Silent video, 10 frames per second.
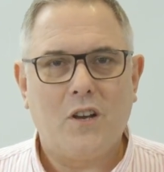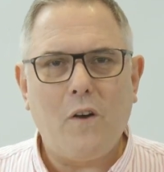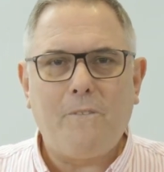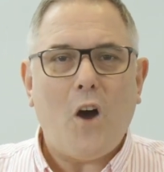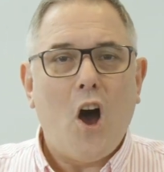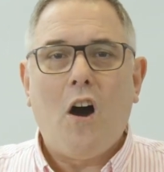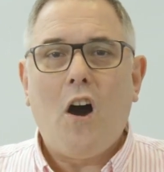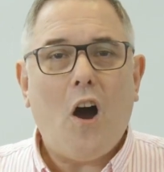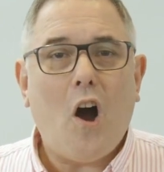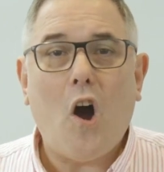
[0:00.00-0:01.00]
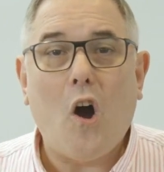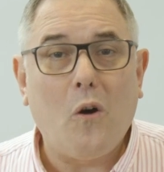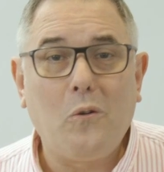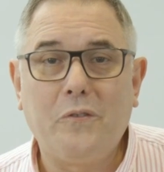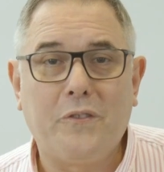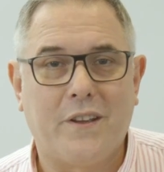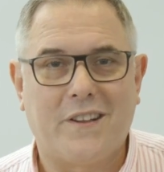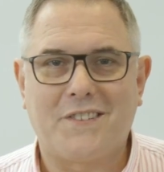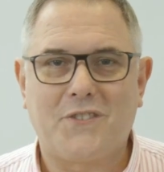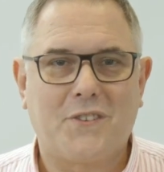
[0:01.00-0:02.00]
of
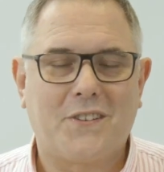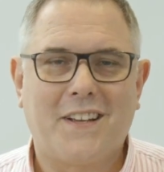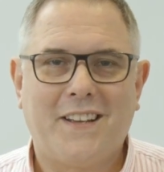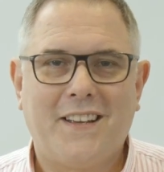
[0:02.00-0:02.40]
wholeness.